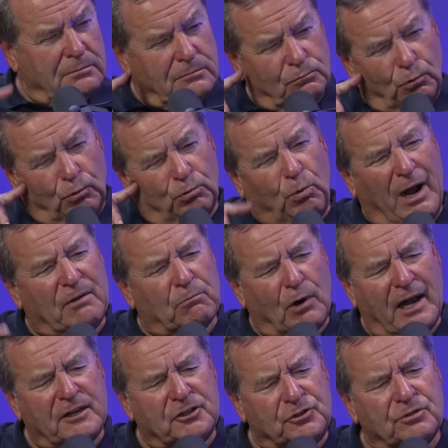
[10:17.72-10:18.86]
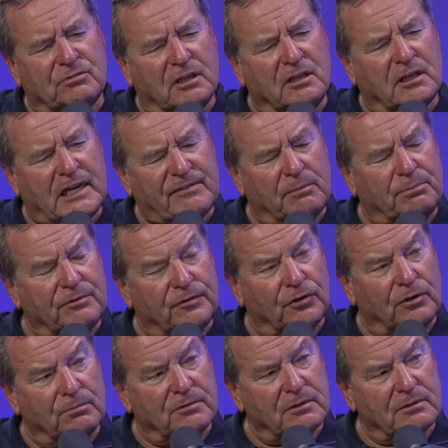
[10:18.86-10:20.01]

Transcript: Why do you think you never performed?